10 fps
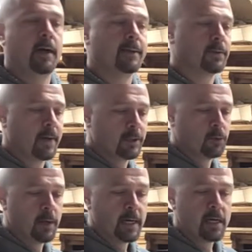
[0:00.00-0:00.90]
So I got
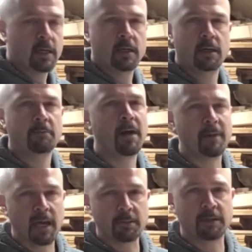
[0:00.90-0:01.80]
20, might
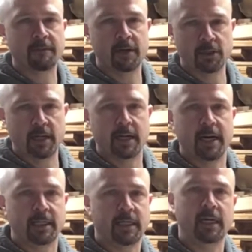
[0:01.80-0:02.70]
be able to fudge it at
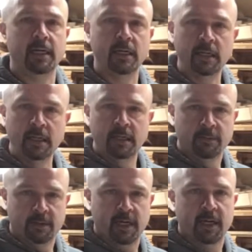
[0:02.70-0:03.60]
19
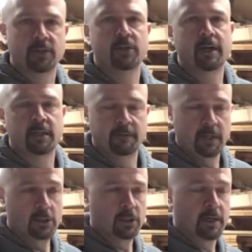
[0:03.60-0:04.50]
with that extra
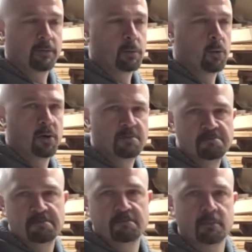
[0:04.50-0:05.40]
1/8 inch on every board.
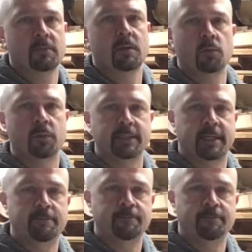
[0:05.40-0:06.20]
We'll see.